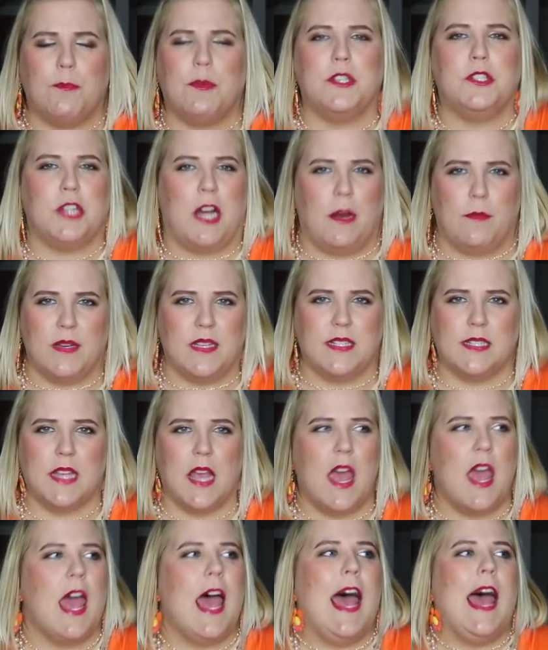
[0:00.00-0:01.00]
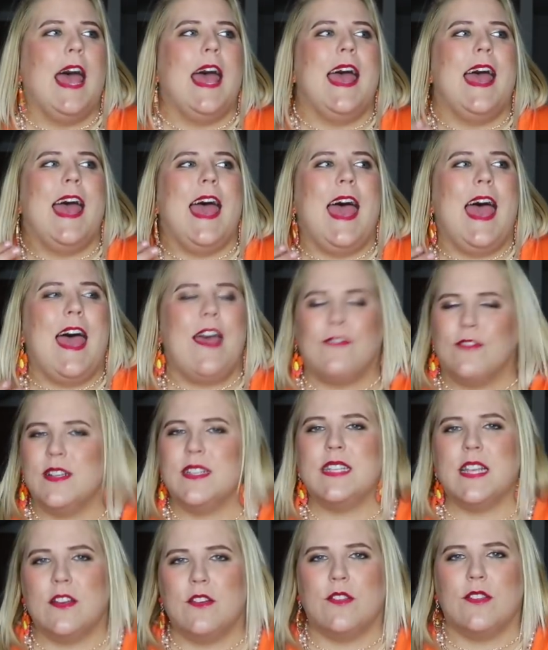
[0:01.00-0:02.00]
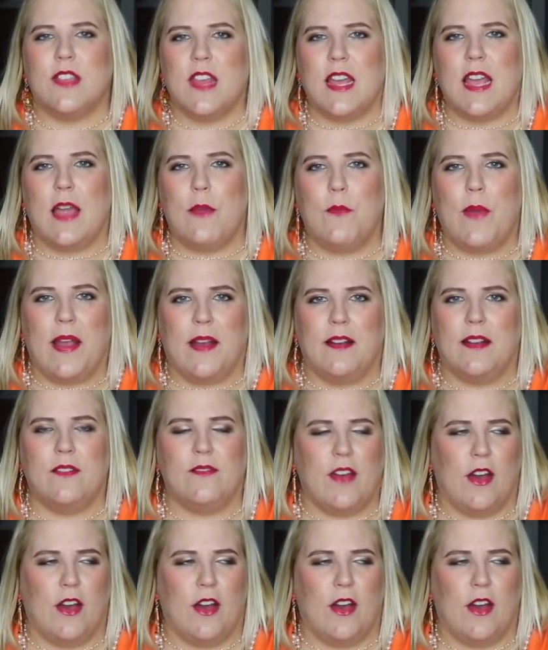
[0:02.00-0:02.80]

pajamas. Every single thing I wear in